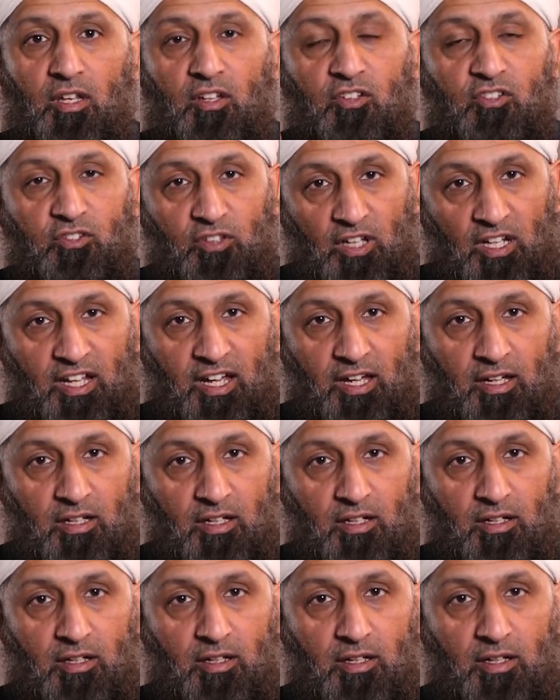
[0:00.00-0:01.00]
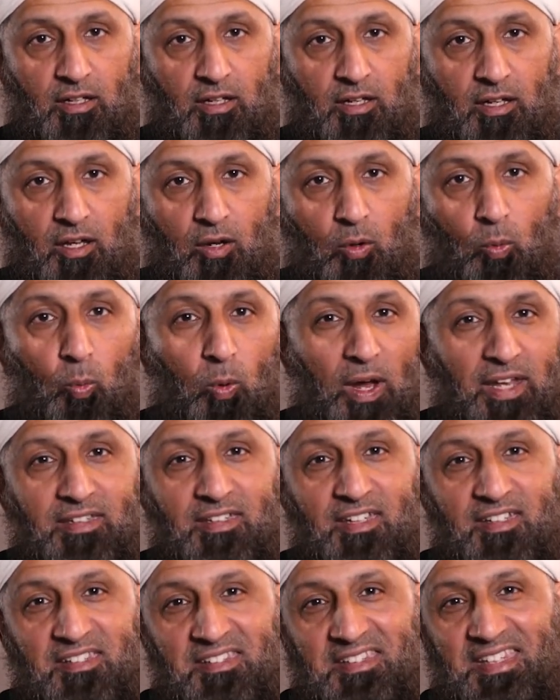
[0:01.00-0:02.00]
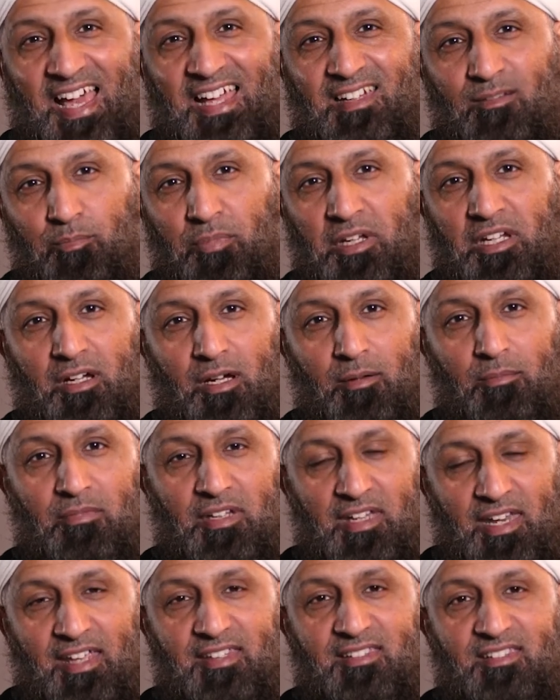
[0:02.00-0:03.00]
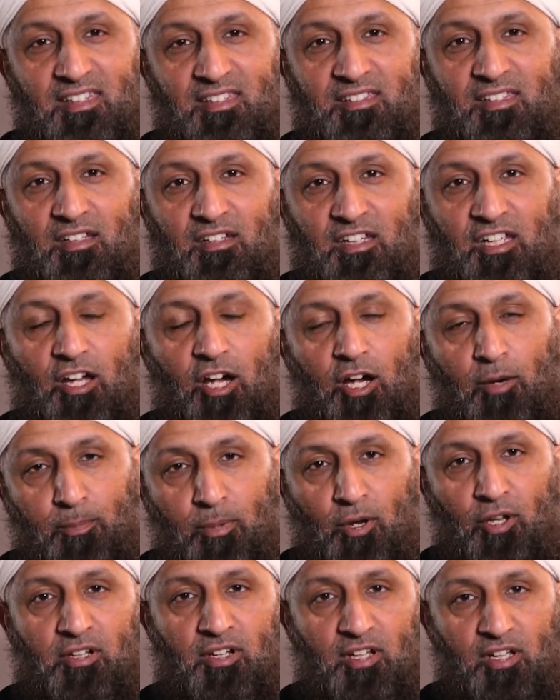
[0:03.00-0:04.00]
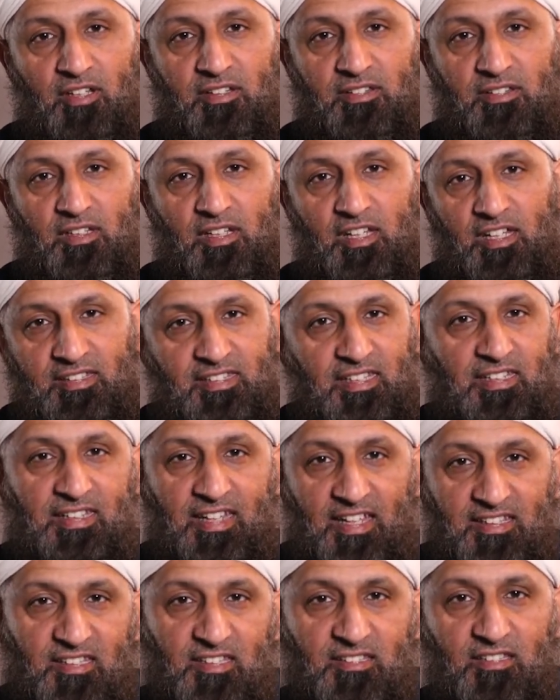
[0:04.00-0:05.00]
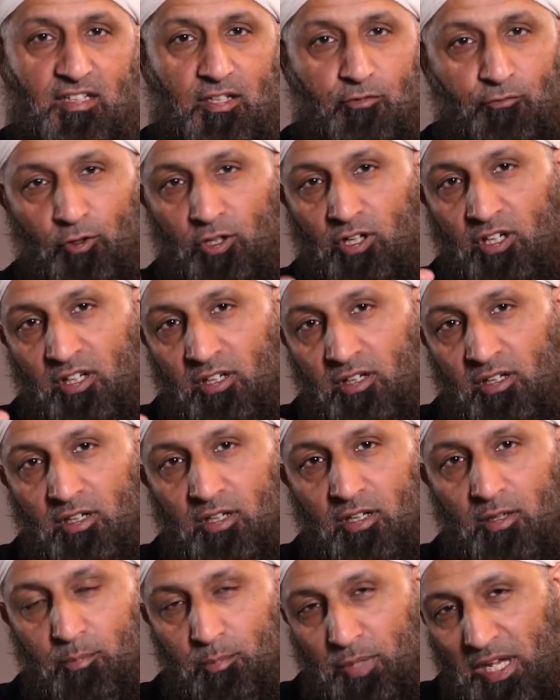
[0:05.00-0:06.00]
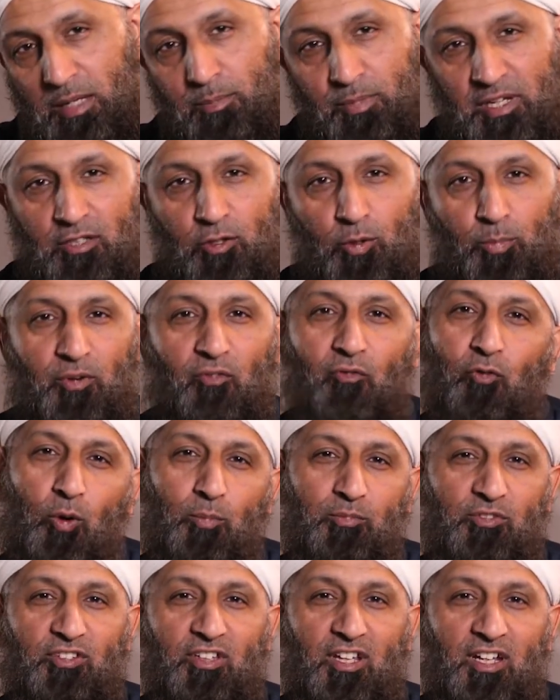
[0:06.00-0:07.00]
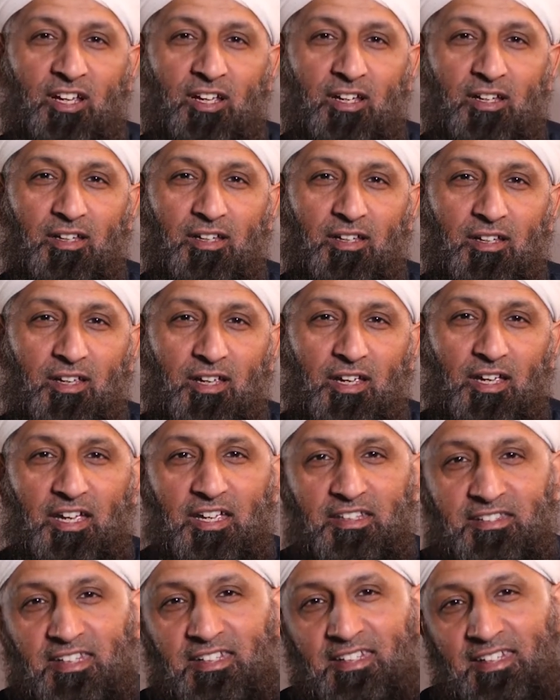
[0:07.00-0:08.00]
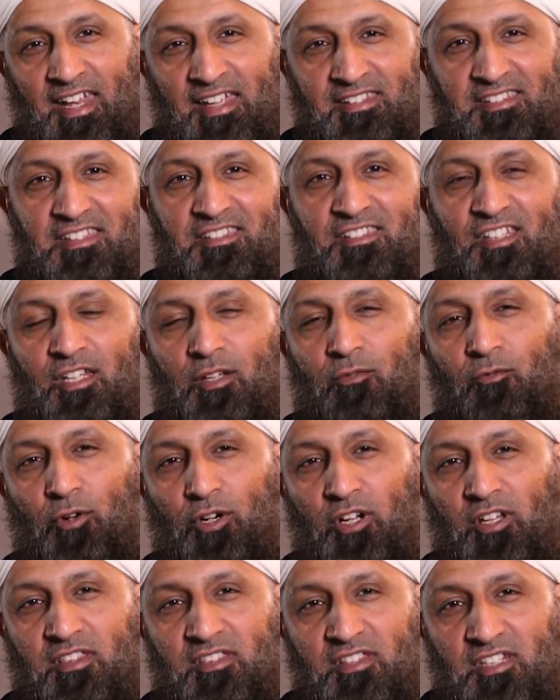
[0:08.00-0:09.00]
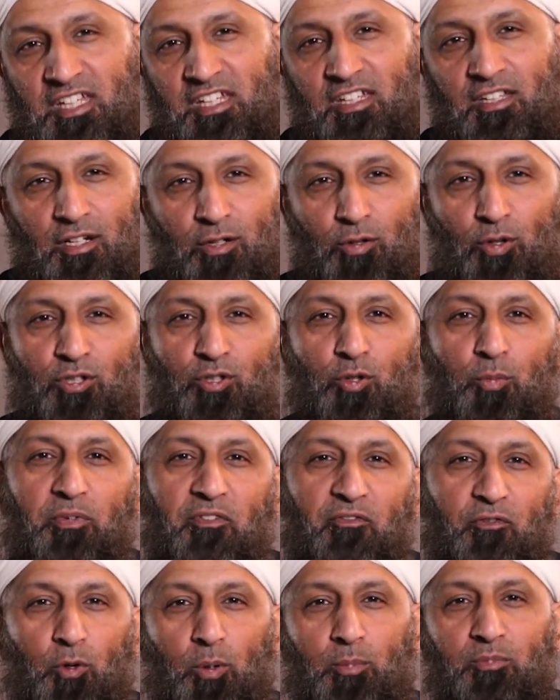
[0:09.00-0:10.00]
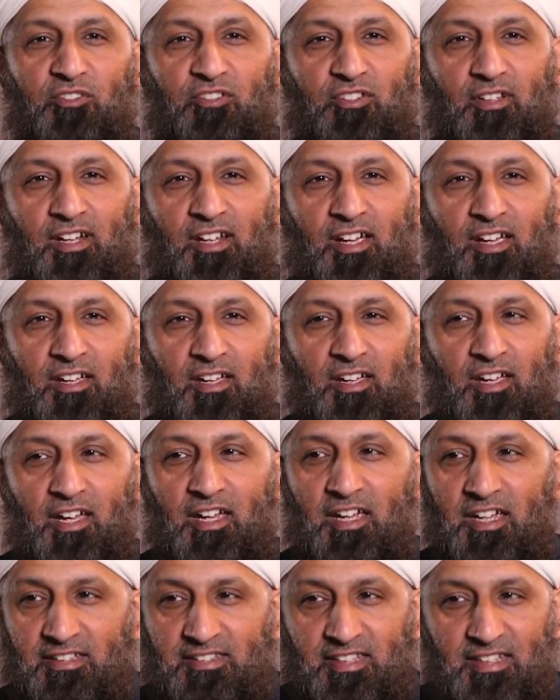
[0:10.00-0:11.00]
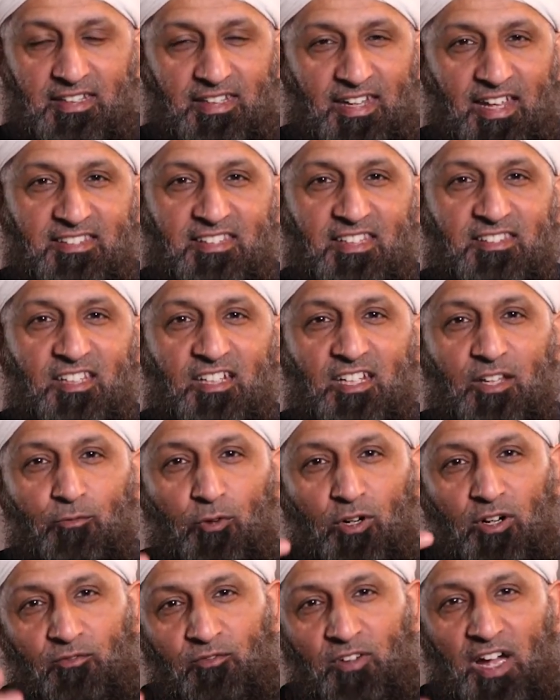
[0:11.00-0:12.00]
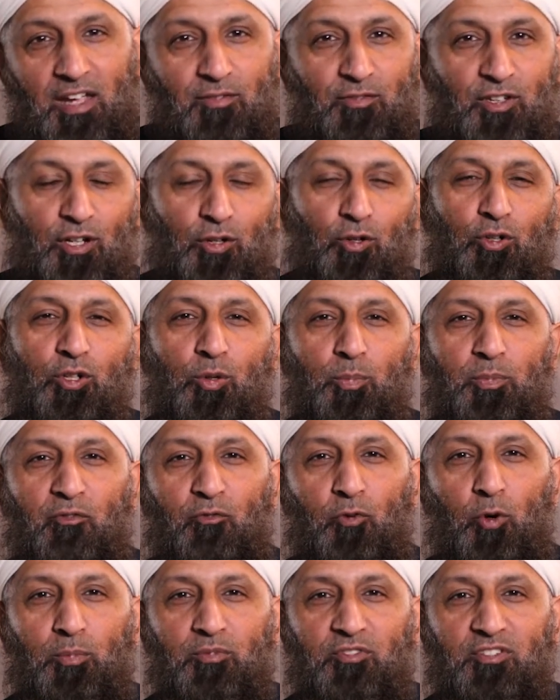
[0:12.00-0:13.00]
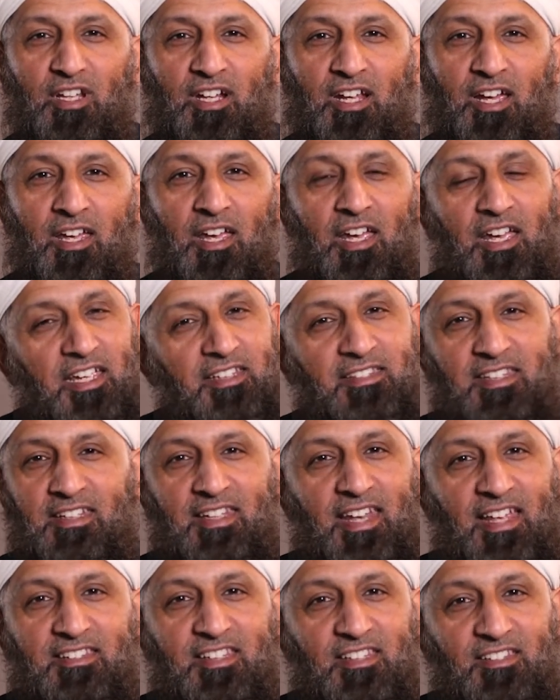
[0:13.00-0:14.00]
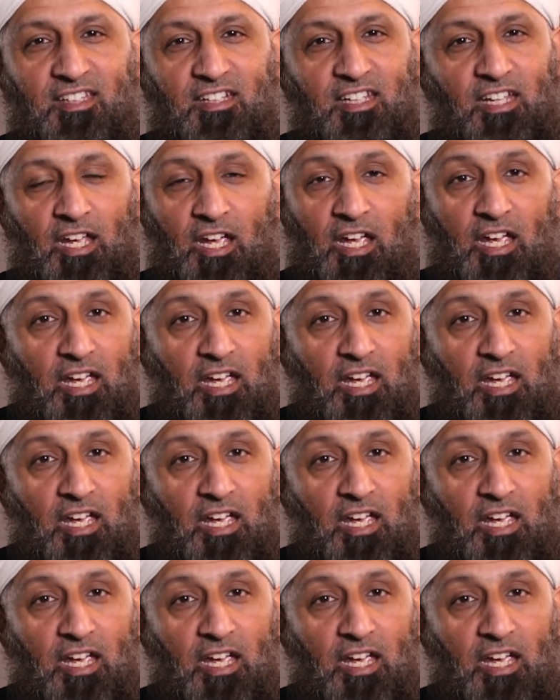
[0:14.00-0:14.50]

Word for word: Salah, when does that become necessary upon us? Is it necessary for a baby to perform salah? Is it necessary for a 3-year-old to perform salah? Is it necessary for a 5-year-old to perform salah? Is it necessary?